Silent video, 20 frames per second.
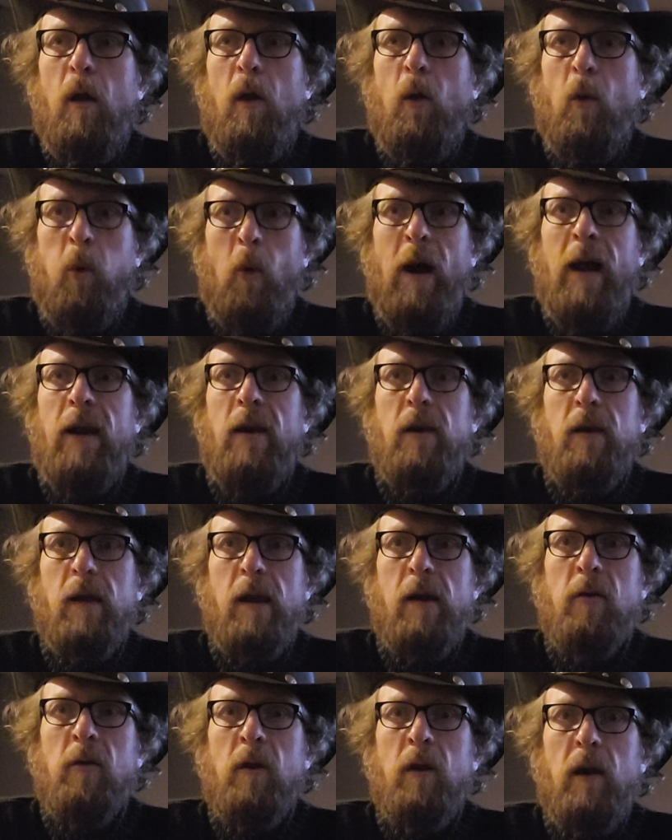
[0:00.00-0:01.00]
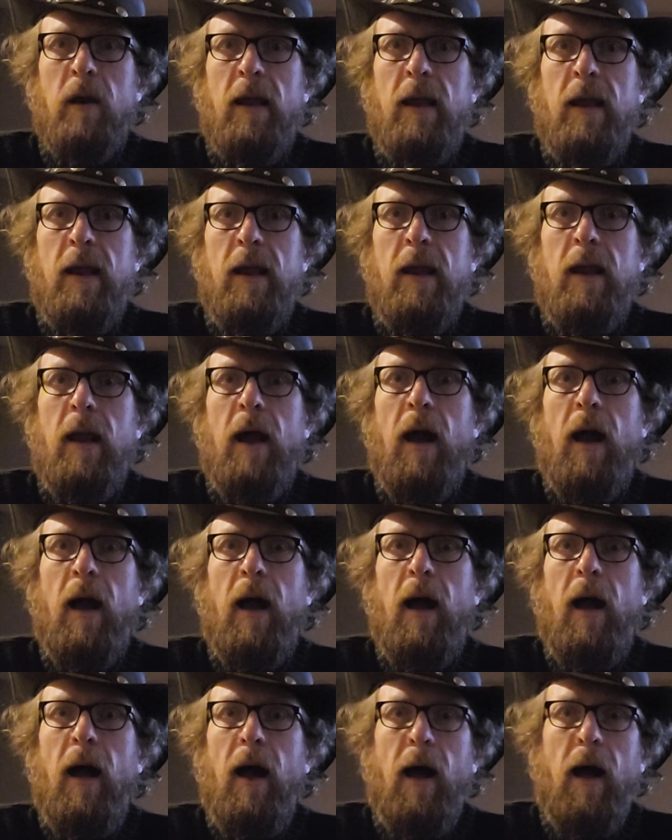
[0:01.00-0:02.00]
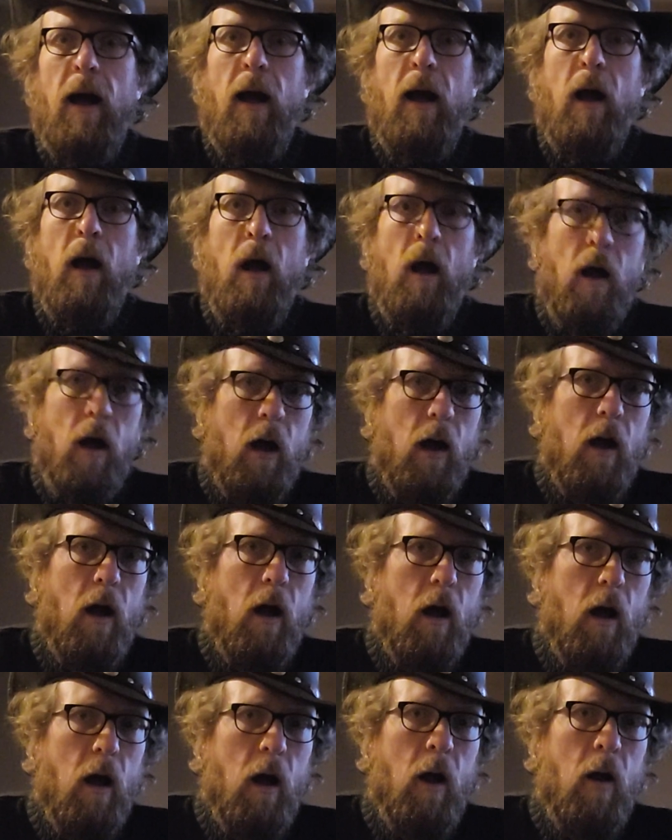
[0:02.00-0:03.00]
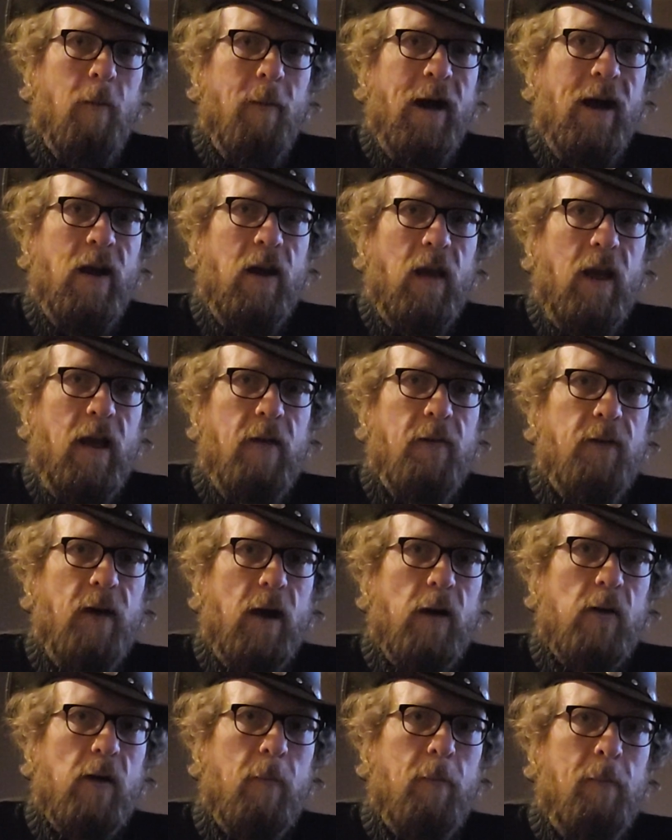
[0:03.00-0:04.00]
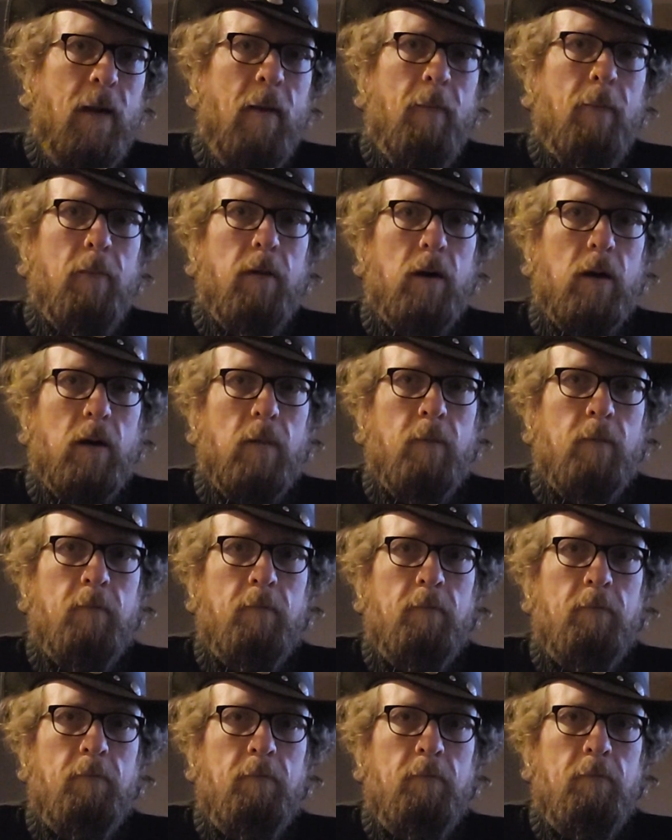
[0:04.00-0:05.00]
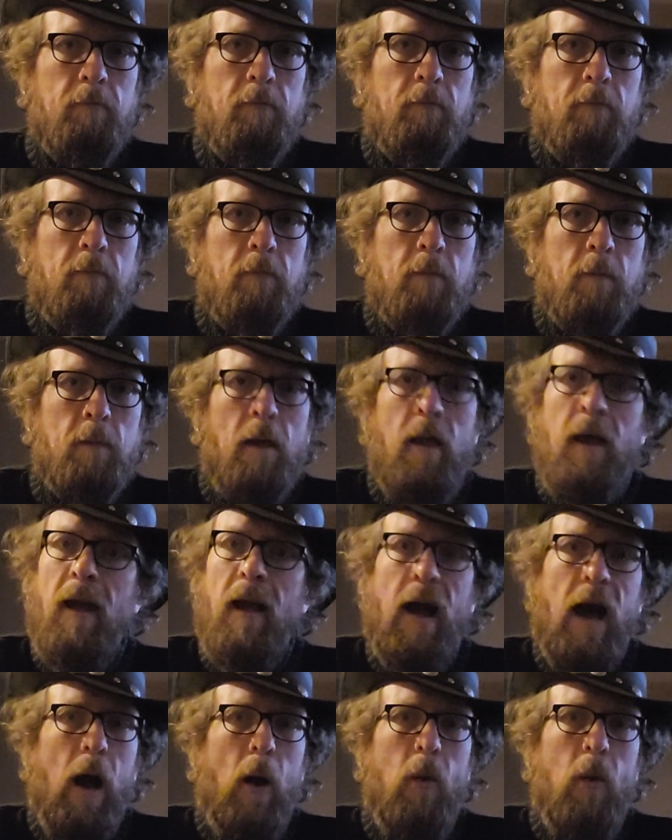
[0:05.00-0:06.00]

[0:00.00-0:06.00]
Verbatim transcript: quite literally all my life I remember. I